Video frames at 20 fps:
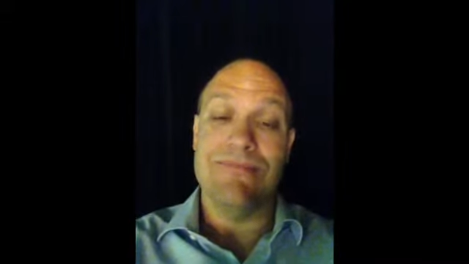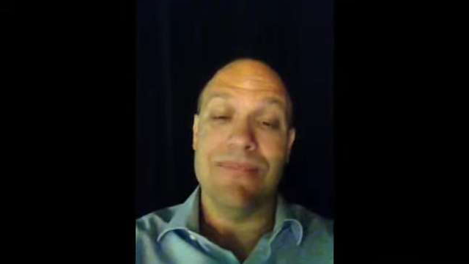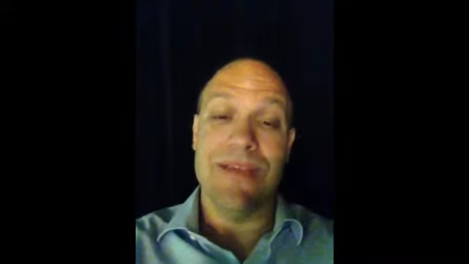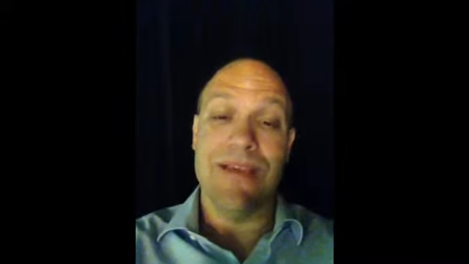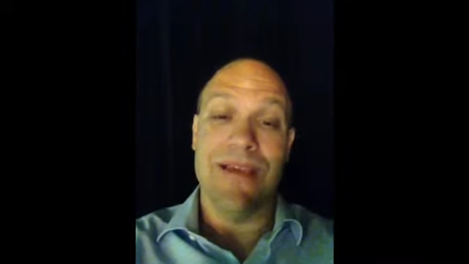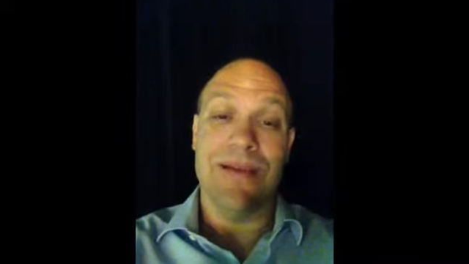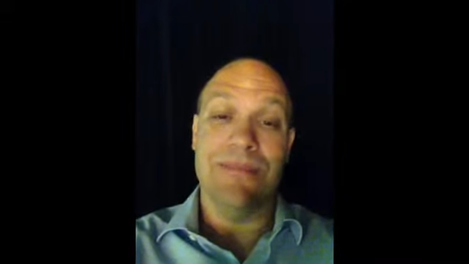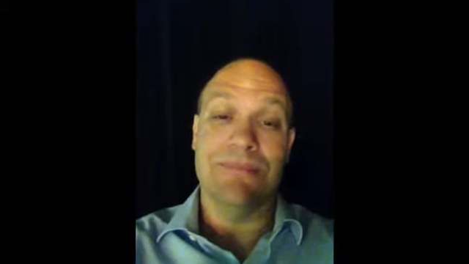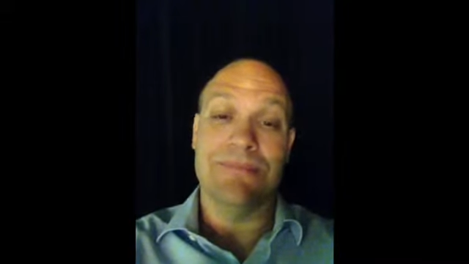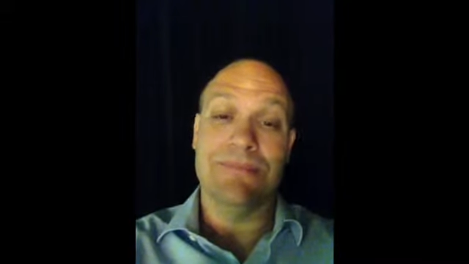
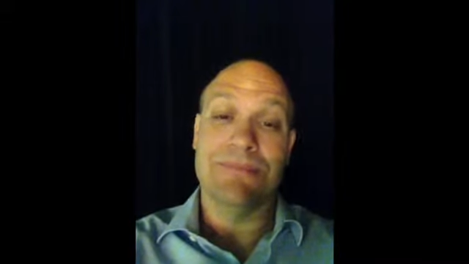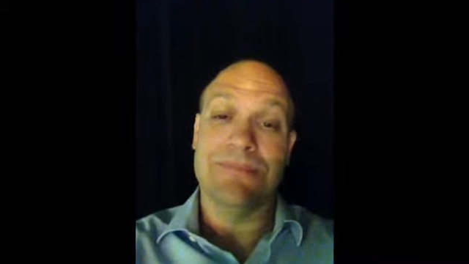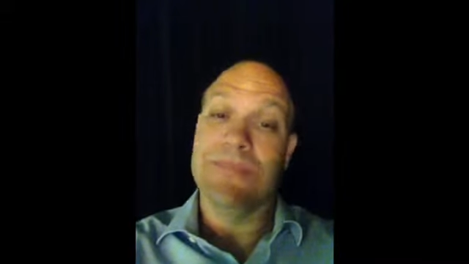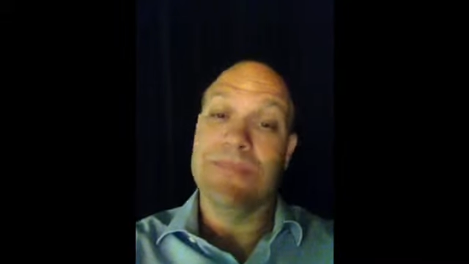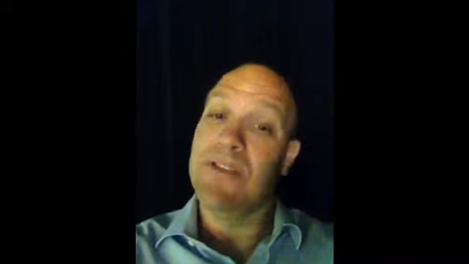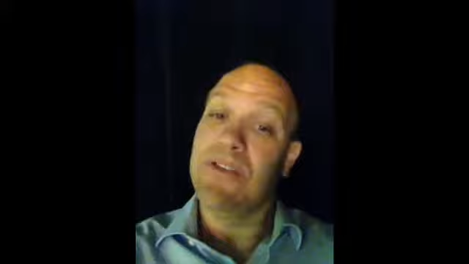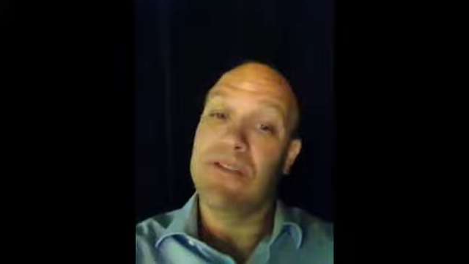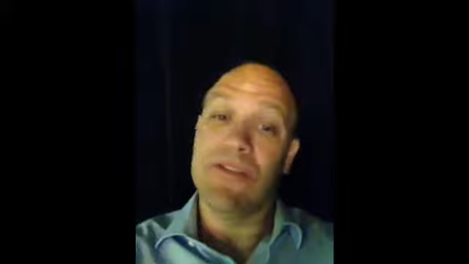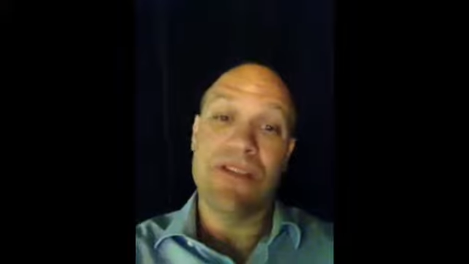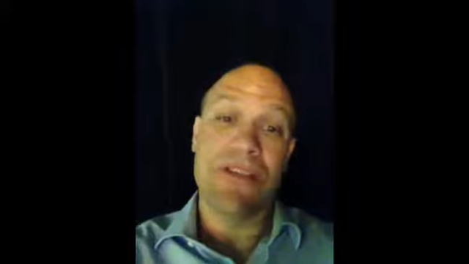Yeah,
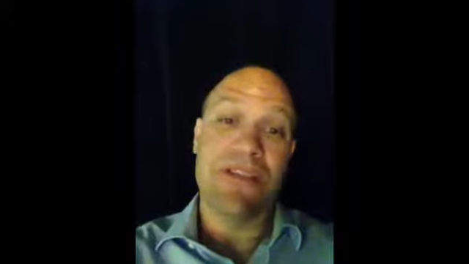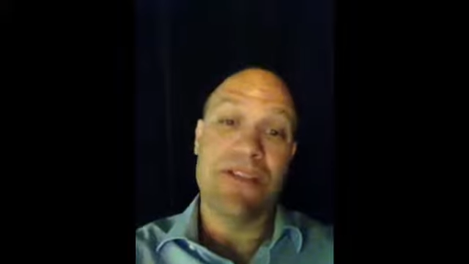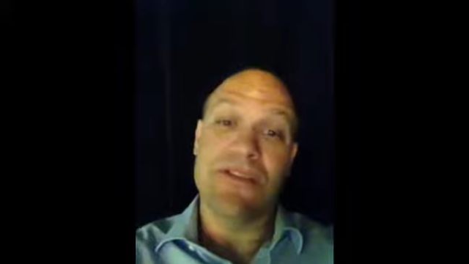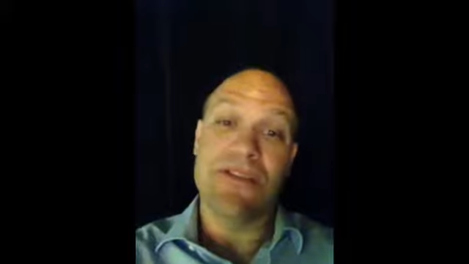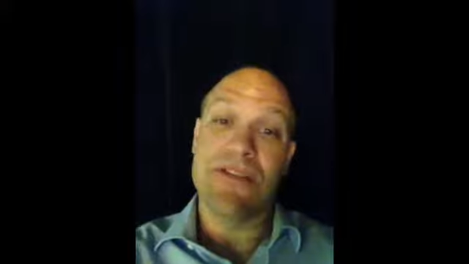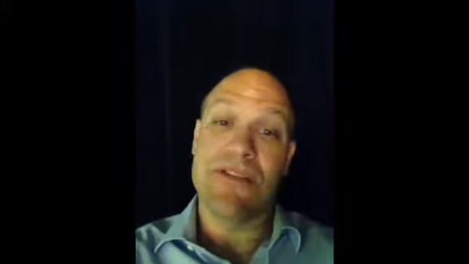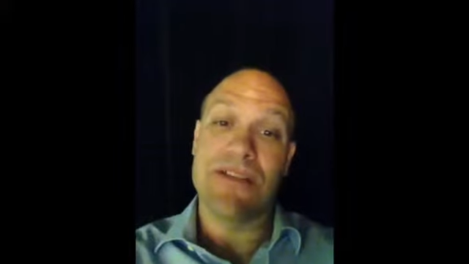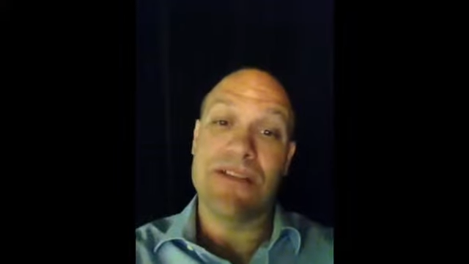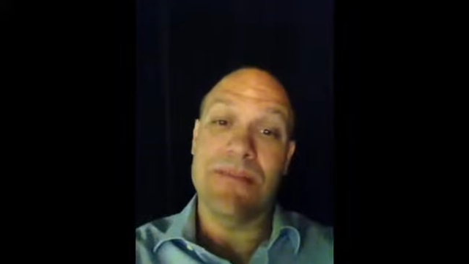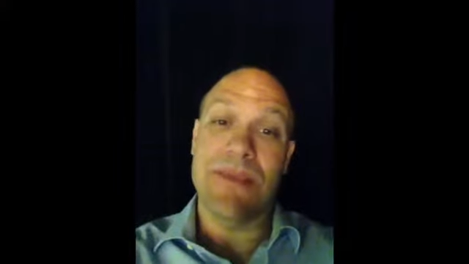choice is
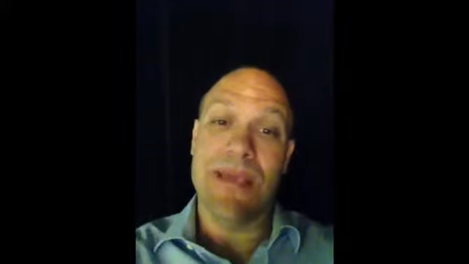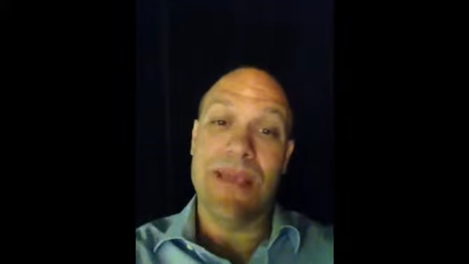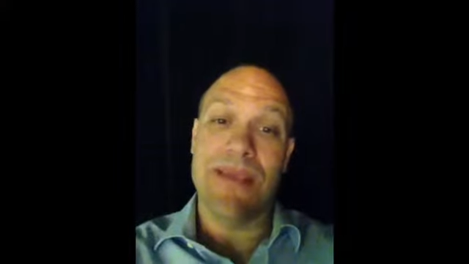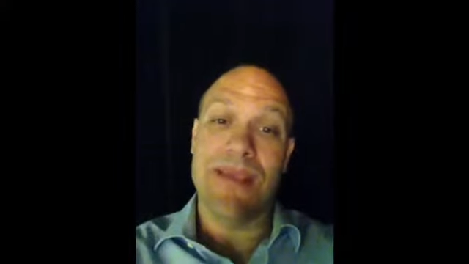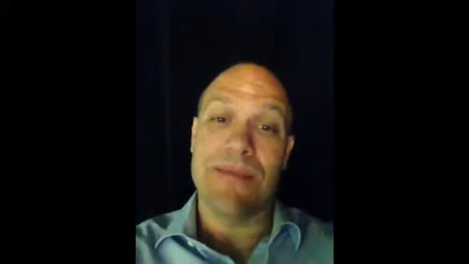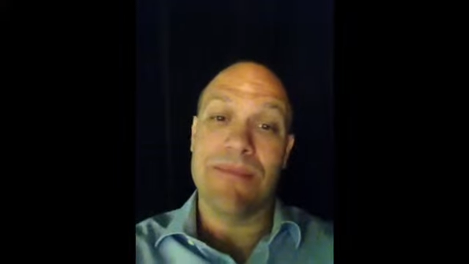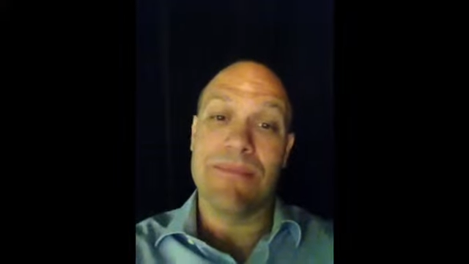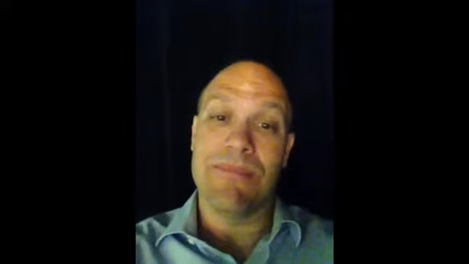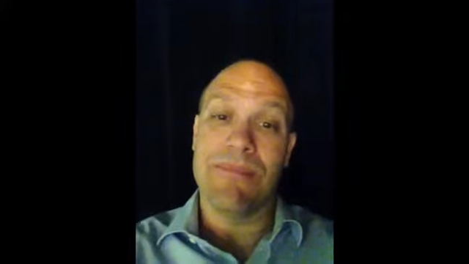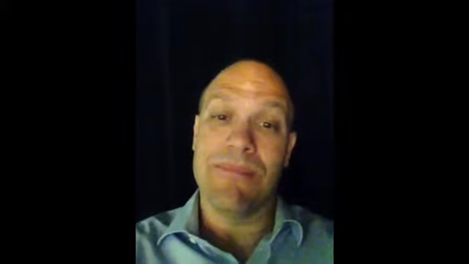yours to
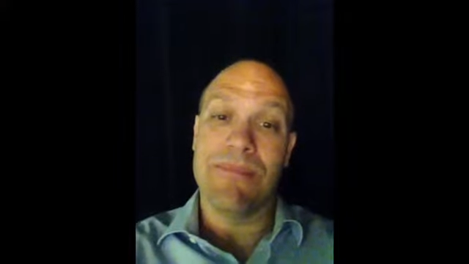make.